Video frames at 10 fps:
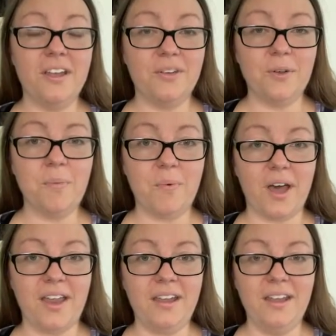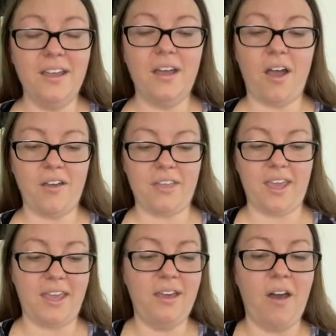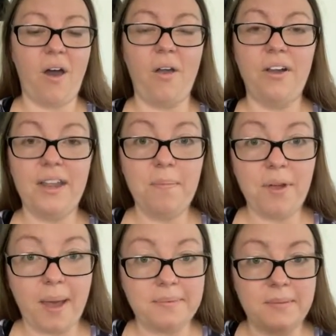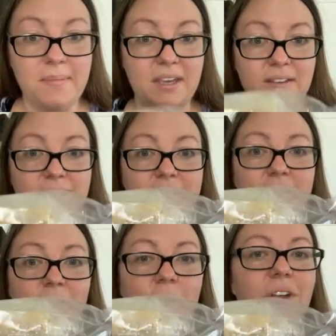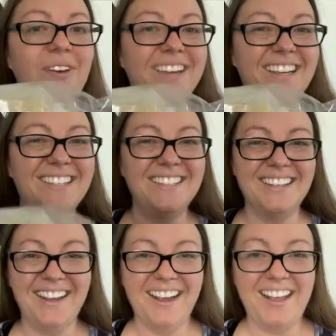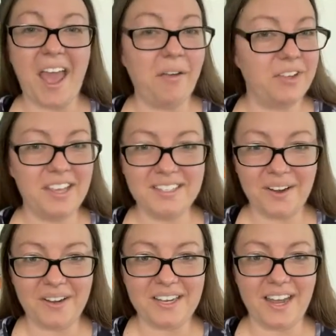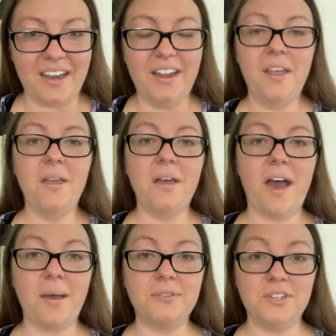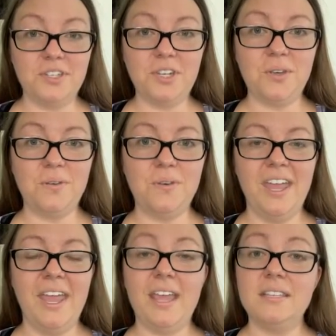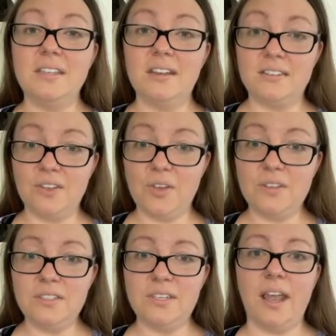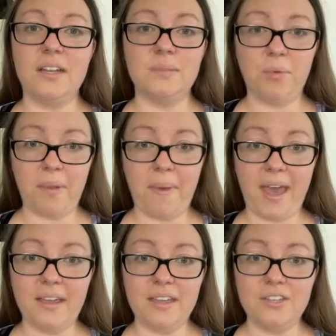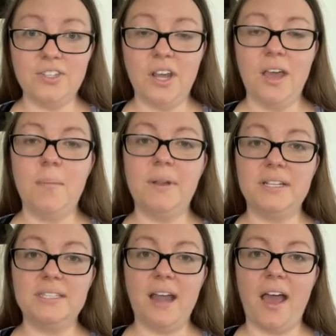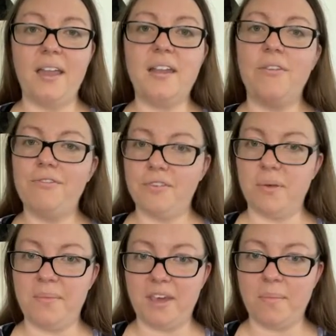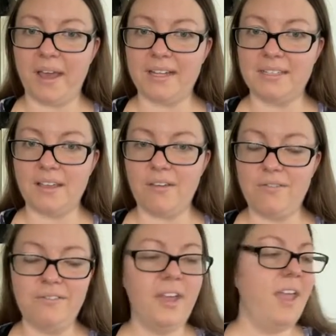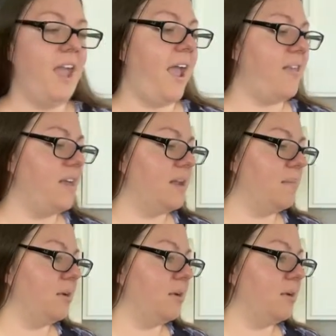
group 1 are the already prepped meals or cookies. Everything's already done. Option 2 is that it's cooked and it's pre-packaged, but it's not a full meal by itself. And then number